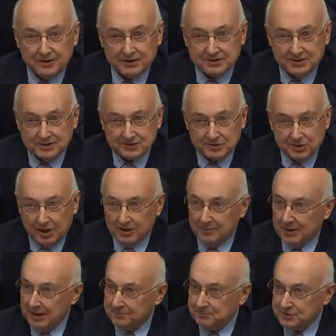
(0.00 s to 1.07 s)
This, this is all
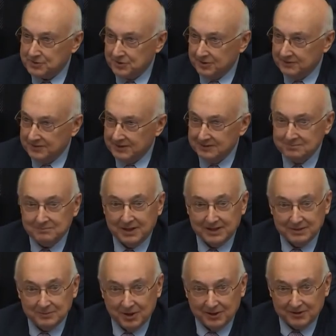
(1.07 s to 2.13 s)
about preserving
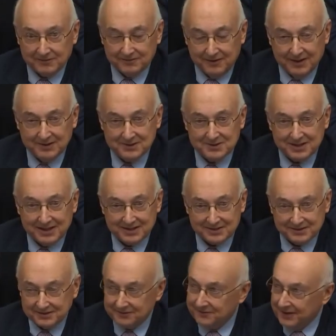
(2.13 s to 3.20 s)
money market funds
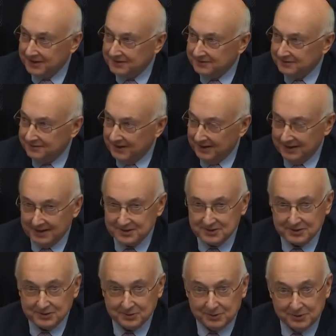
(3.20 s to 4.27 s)
as an effective
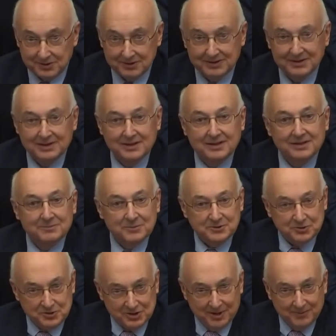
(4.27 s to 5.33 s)
financing tool.
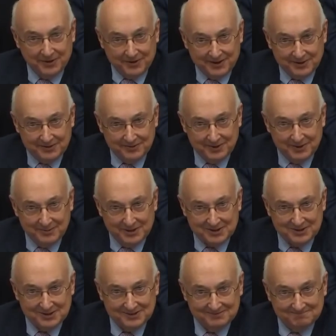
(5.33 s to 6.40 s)
Mister Chairman, thank you very
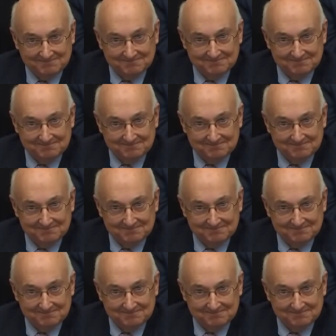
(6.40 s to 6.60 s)
much.